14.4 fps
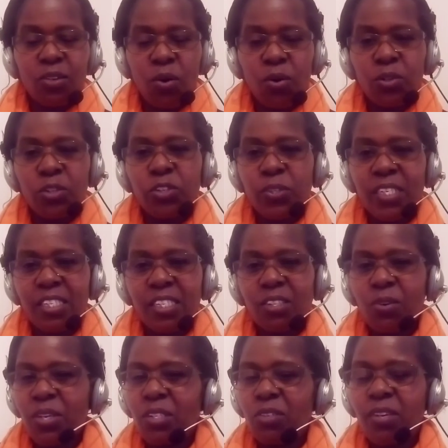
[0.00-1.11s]
also just
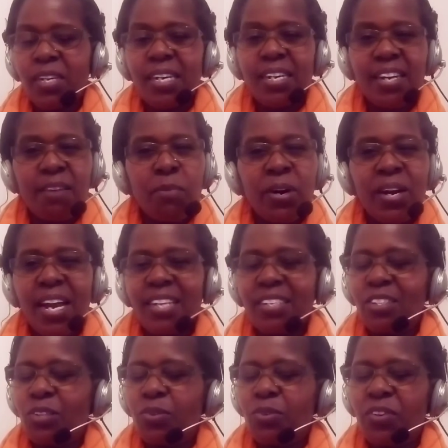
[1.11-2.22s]
going to enable us
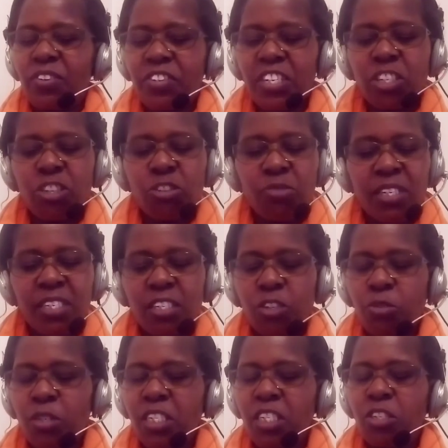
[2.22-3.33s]
to reach
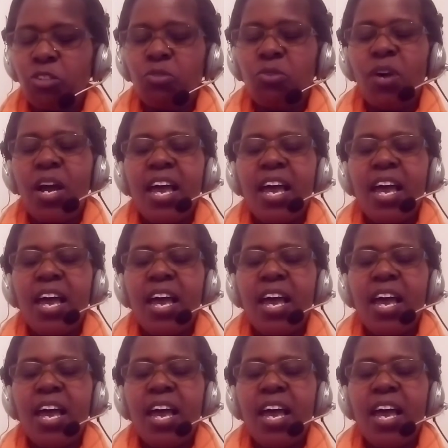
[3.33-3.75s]
2022